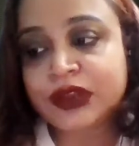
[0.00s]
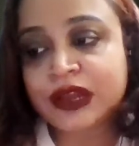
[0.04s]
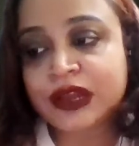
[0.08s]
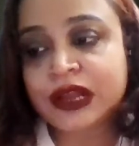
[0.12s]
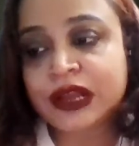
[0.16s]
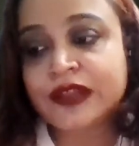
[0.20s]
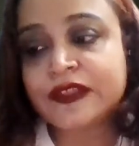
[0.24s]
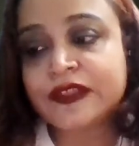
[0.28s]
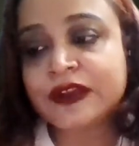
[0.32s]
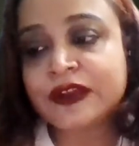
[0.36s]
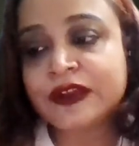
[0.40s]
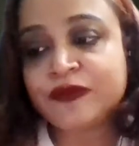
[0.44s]

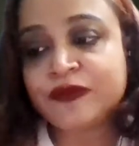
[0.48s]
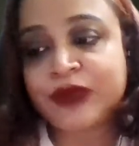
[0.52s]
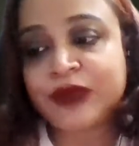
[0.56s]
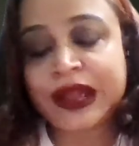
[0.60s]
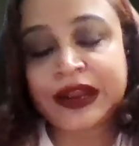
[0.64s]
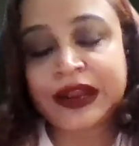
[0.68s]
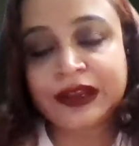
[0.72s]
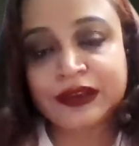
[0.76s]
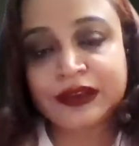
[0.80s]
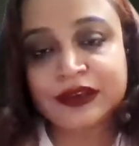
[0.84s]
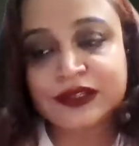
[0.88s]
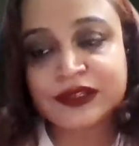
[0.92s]
other
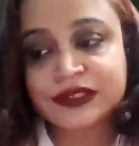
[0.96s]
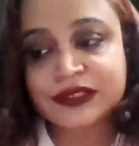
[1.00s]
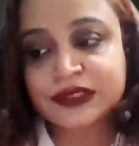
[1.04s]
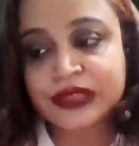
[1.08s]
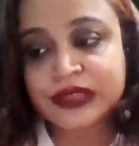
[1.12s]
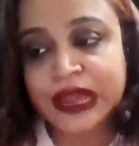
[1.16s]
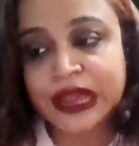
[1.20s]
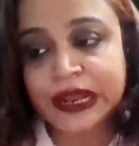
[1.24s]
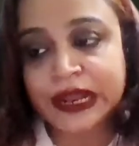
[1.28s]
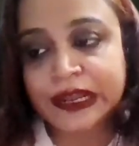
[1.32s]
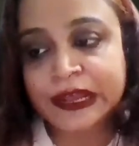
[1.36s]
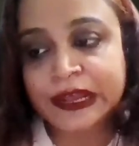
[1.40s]
factors
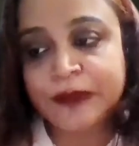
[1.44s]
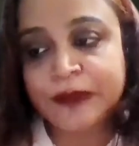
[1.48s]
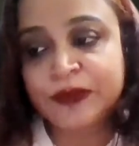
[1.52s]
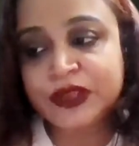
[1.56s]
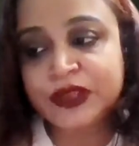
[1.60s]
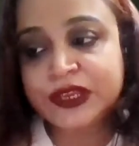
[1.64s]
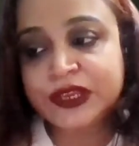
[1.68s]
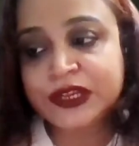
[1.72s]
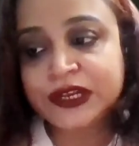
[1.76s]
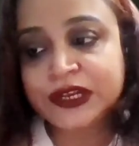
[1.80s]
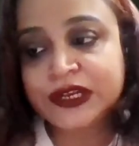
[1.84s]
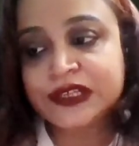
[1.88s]
that have
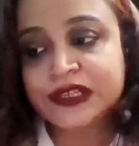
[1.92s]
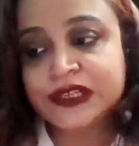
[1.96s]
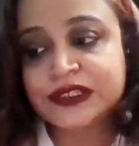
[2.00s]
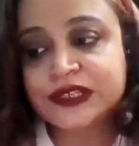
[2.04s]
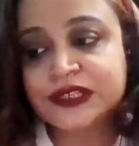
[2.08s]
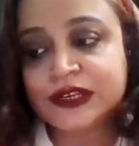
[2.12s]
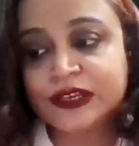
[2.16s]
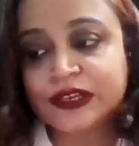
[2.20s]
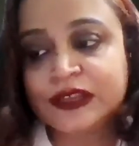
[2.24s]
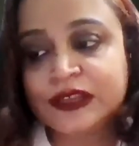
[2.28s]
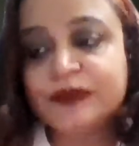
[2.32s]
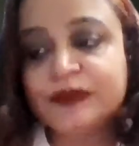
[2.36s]
increased the
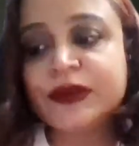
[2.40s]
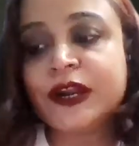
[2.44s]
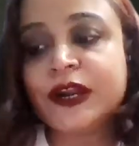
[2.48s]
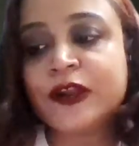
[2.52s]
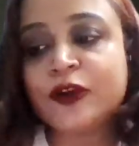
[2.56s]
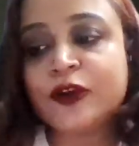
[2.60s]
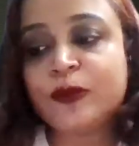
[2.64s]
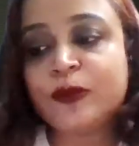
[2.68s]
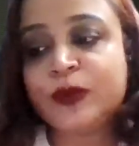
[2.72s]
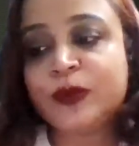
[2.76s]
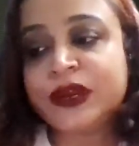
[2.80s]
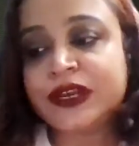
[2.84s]
demand
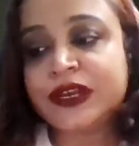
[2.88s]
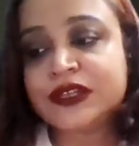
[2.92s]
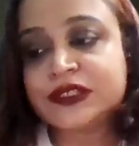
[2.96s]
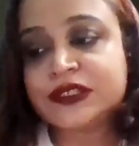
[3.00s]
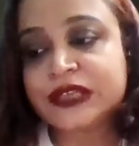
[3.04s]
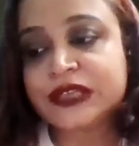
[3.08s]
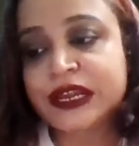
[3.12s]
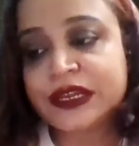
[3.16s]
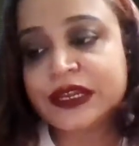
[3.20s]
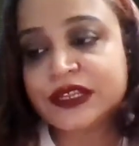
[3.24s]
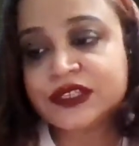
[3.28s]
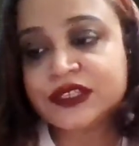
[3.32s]
of data
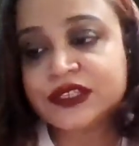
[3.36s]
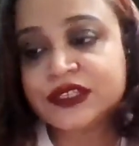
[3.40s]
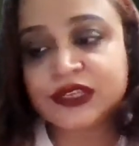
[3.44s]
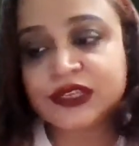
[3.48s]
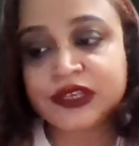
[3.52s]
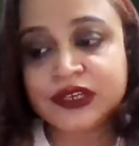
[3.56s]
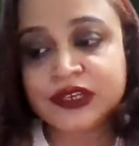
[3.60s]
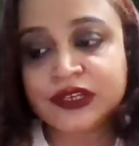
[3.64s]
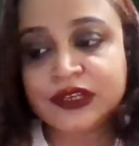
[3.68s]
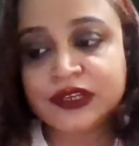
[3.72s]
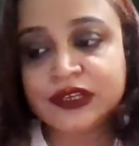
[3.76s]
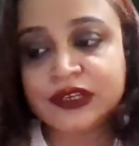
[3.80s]
scientists
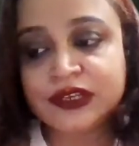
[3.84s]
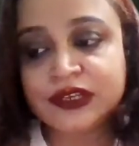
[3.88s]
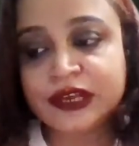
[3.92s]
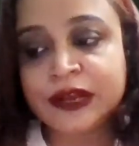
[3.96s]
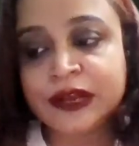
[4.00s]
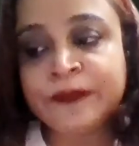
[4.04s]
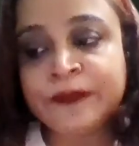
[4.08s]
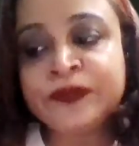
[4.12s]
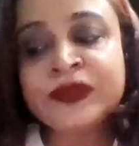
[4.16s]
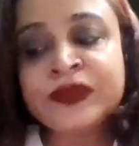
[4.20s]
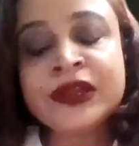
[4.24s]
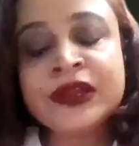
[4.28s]
in India.
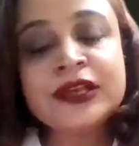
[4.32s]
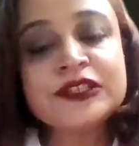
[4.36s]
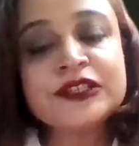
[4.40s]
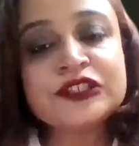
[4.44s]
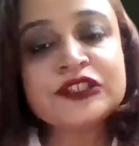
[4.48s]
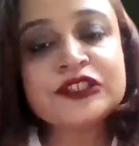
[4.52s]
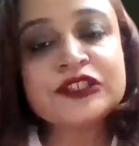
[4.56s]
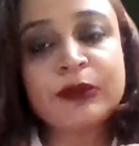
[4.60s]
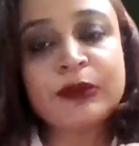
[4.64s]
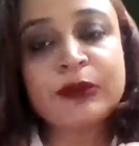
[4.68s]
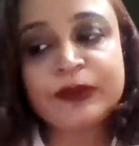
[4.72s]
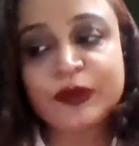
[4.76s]

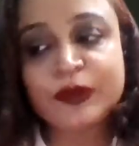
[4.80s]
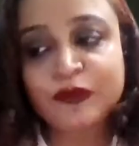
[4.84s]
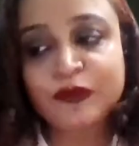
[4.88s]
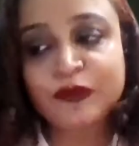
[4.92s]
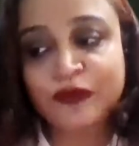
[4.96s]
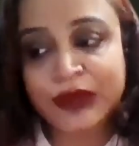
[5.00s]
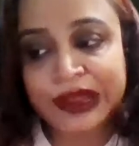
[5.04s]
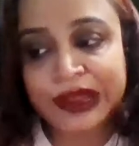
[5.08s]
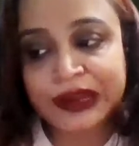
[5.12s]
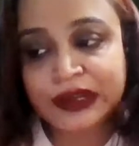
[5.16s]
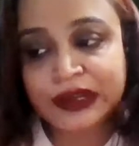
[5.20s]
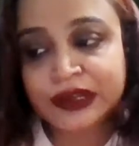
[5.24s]
Some of the
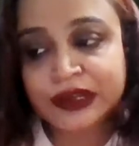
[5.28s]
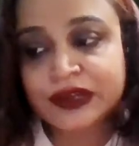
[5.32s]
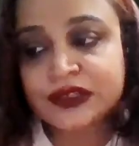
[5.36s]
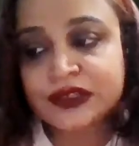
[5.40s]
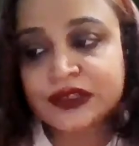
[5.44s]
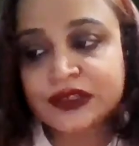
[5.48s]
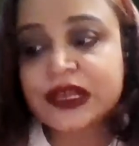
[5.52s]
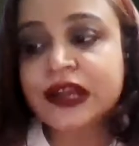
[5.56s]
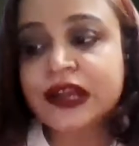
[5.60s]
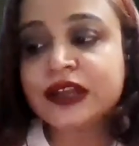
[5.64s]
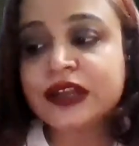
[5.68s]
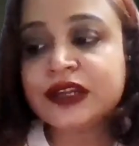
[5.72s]
factors
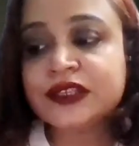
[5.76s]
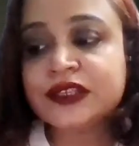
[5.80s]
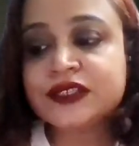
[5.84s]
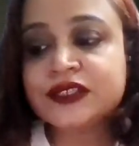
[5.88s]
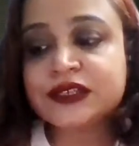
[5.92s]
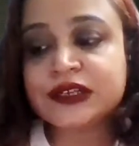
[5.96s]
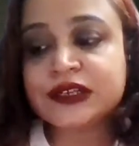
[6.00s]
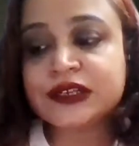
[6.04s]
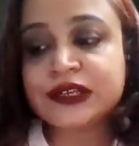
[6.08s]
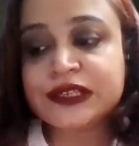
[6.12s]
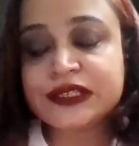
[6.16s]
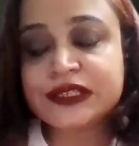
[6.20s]
are
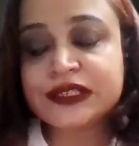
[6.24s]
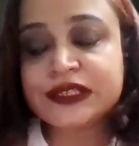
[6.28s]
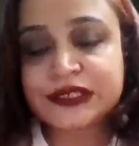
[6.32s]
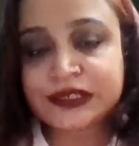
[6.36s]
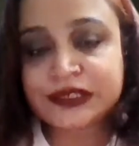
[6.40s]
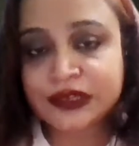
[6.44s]
discussed.